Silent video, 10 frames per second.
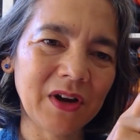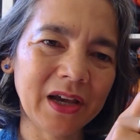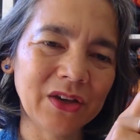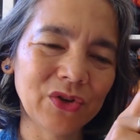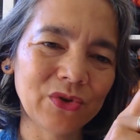I
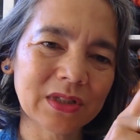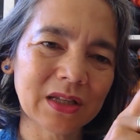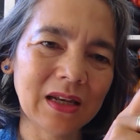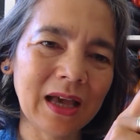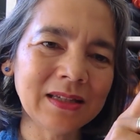had used
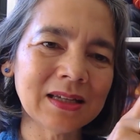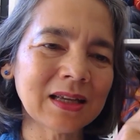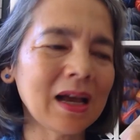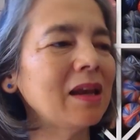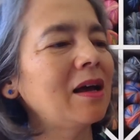a lighter
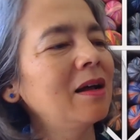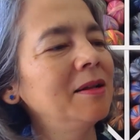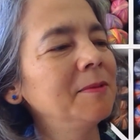color,